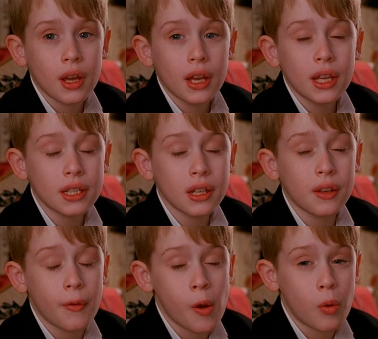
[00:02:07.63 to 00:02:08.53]
He says
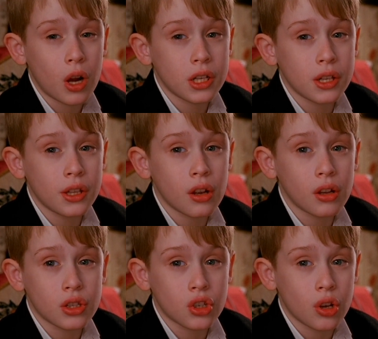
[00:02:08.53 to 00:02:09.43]
if I walked in there
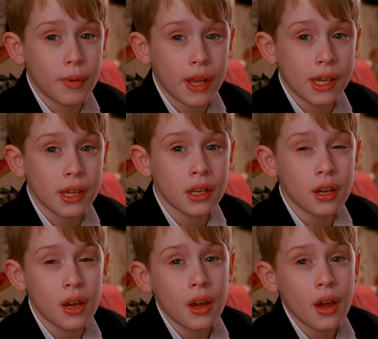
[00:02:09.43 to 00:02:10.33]
and saw him naked,
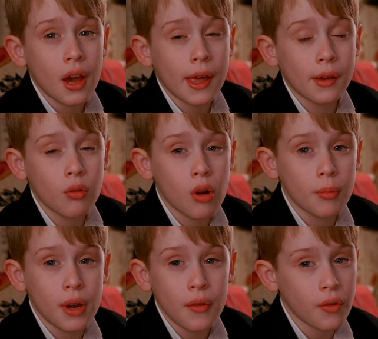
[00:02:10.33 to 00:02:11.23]
I'd grow up
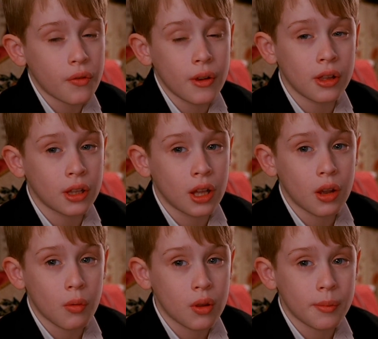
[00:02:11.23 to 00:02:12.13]
never feeling like
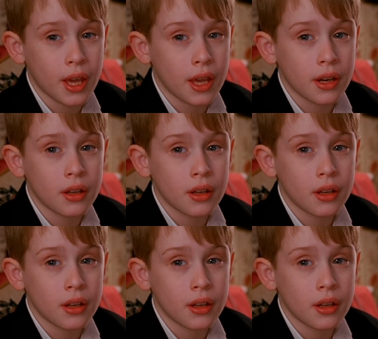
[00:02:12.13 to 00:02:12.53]
a real man.